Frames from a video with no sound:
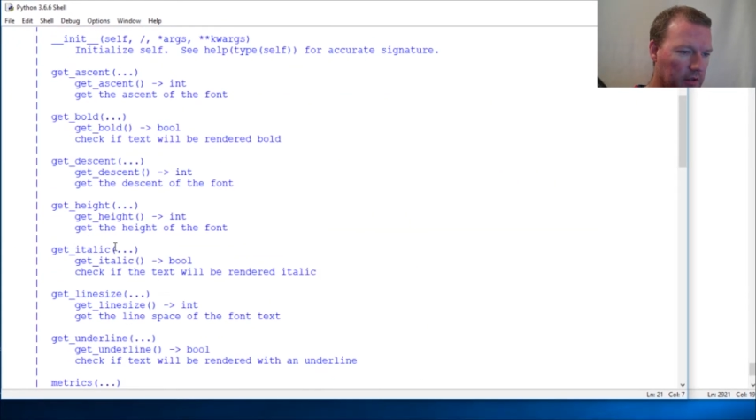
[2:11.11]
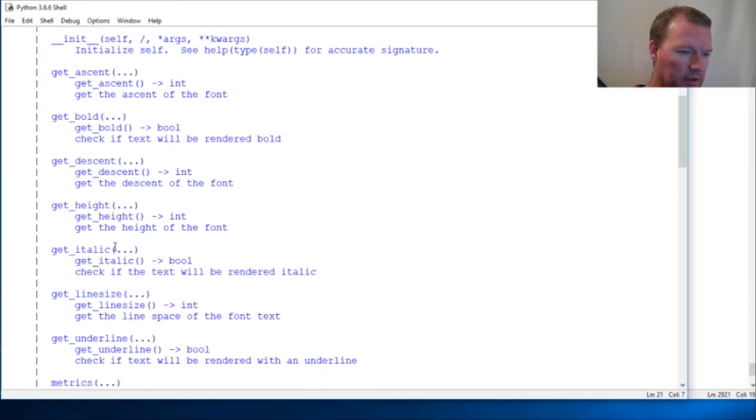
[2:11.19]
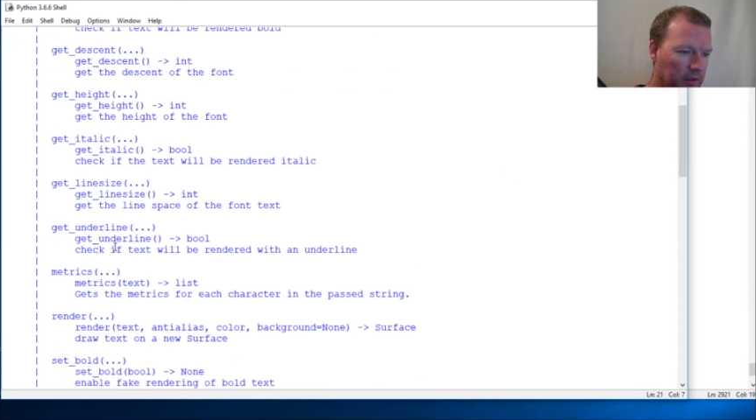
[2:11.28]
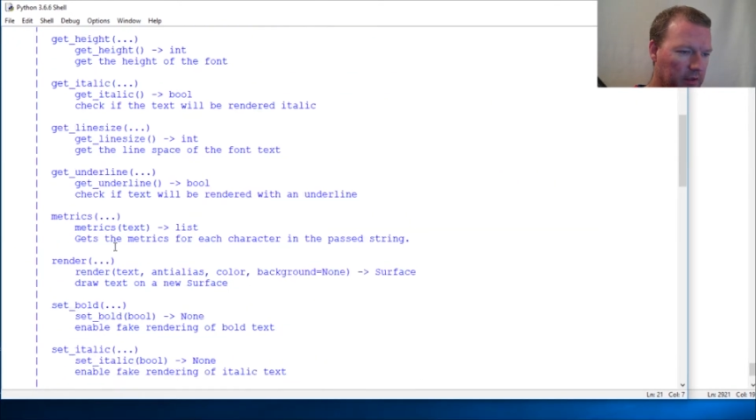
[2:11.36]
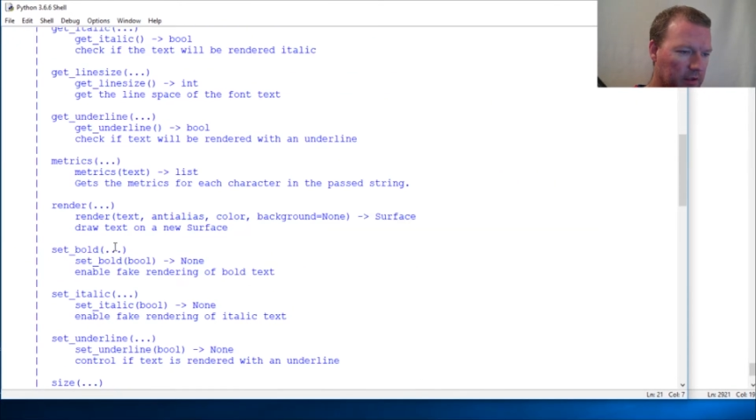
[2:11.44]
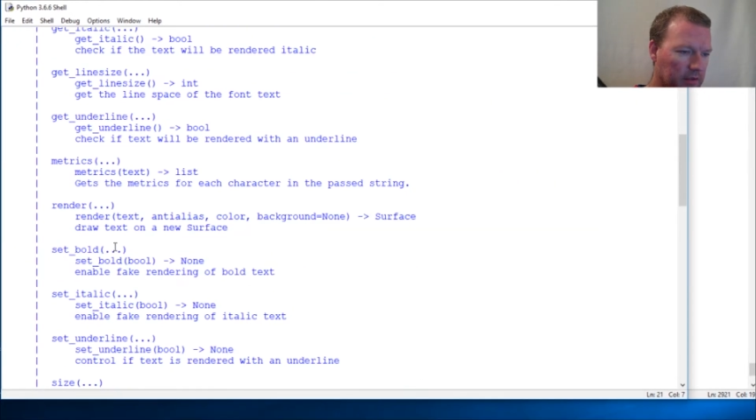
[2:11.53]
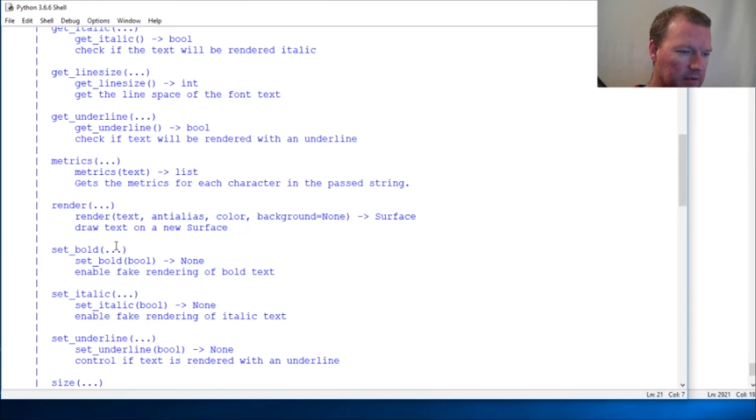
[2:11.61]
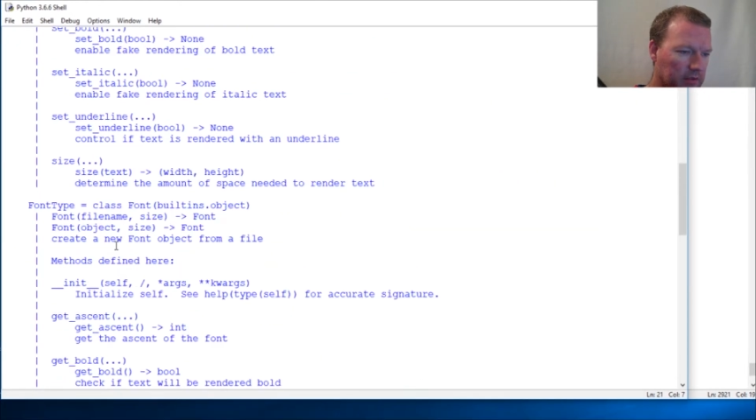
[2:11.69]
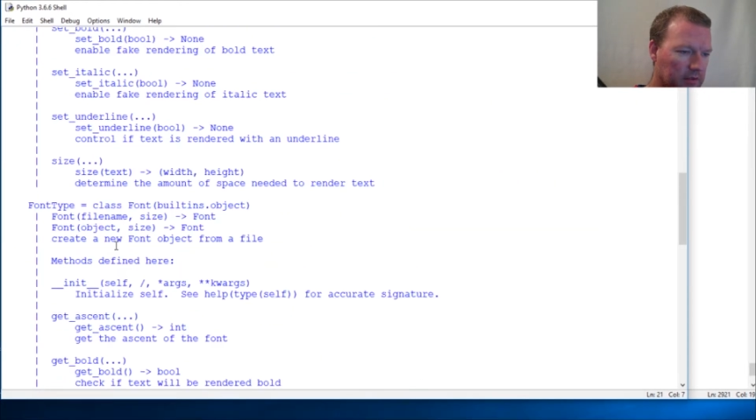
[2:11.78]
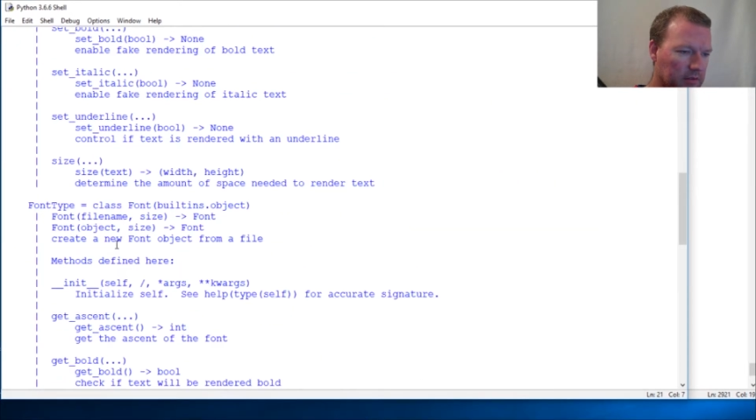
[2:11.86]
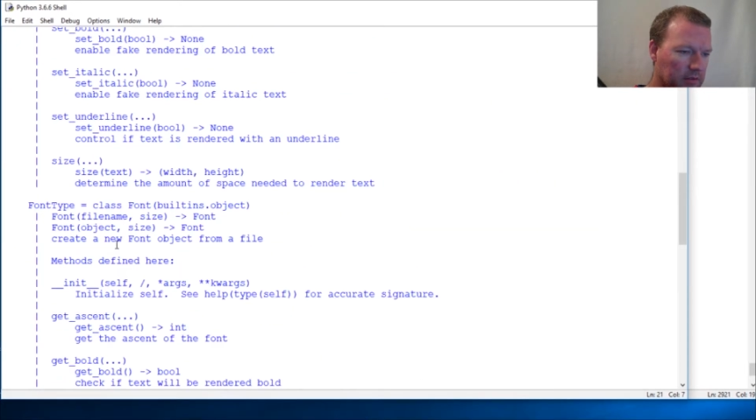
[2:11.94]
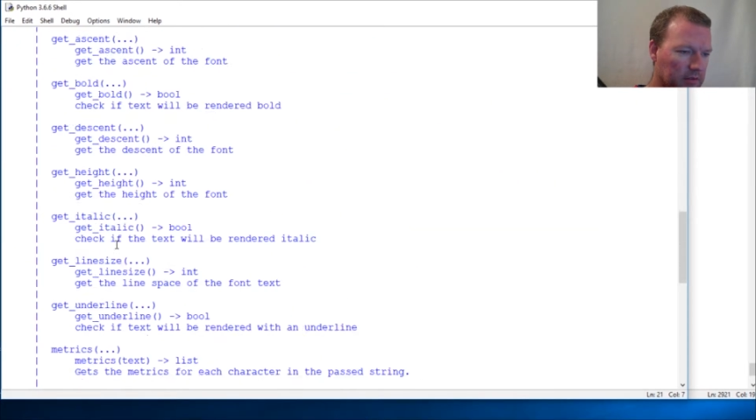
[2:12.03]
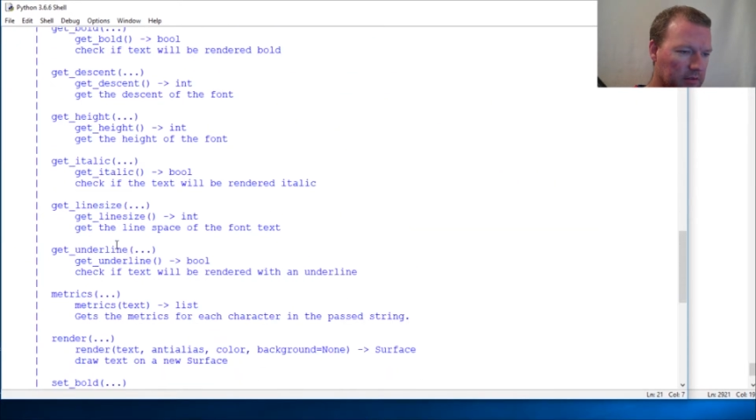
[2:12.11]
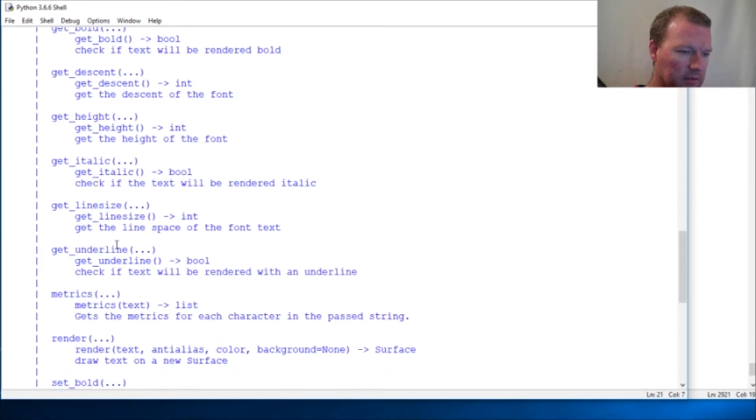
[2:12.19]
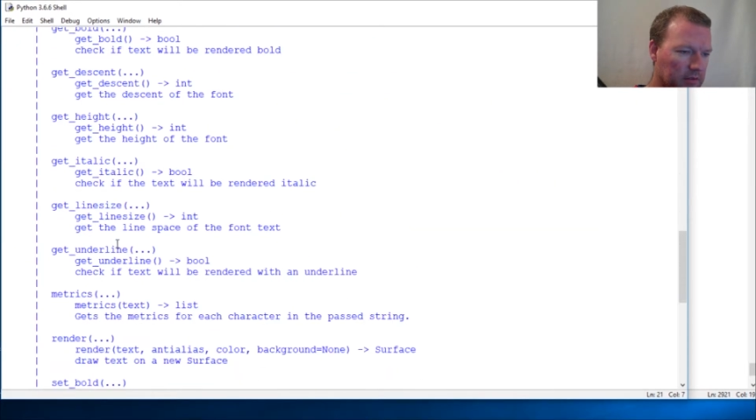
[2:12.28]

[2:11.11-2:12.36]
this